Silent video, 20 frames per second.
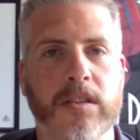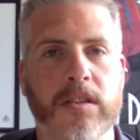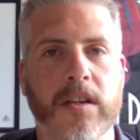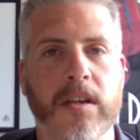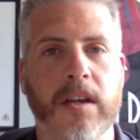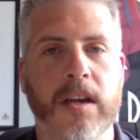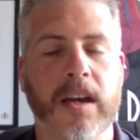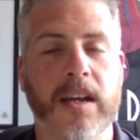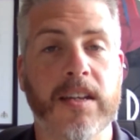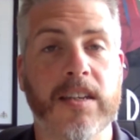
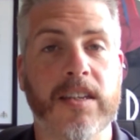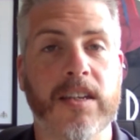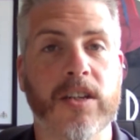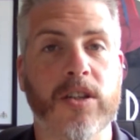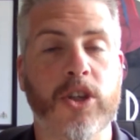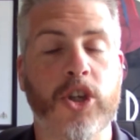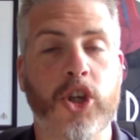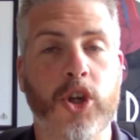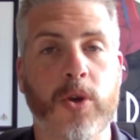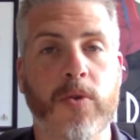until
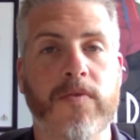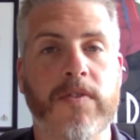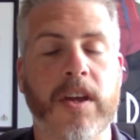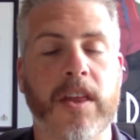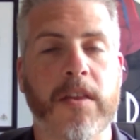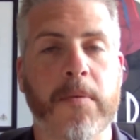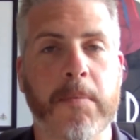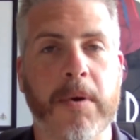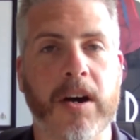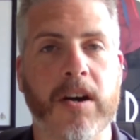you've done the
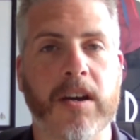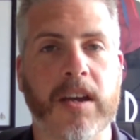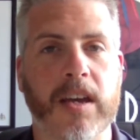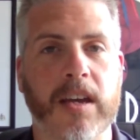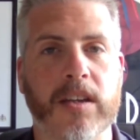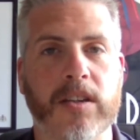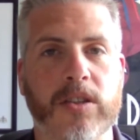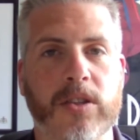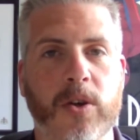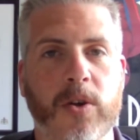marking.
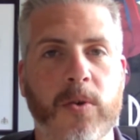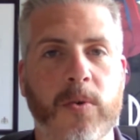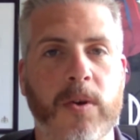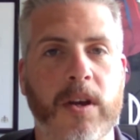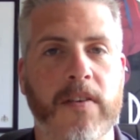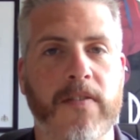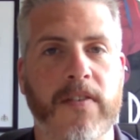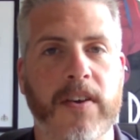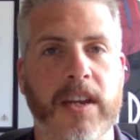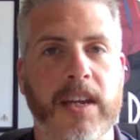So if
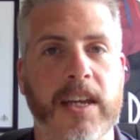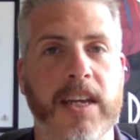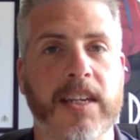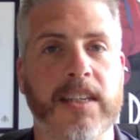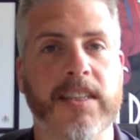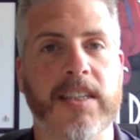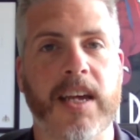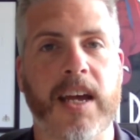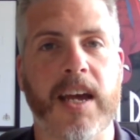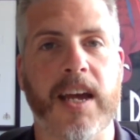it is
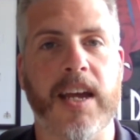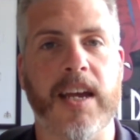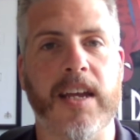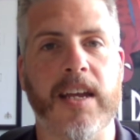a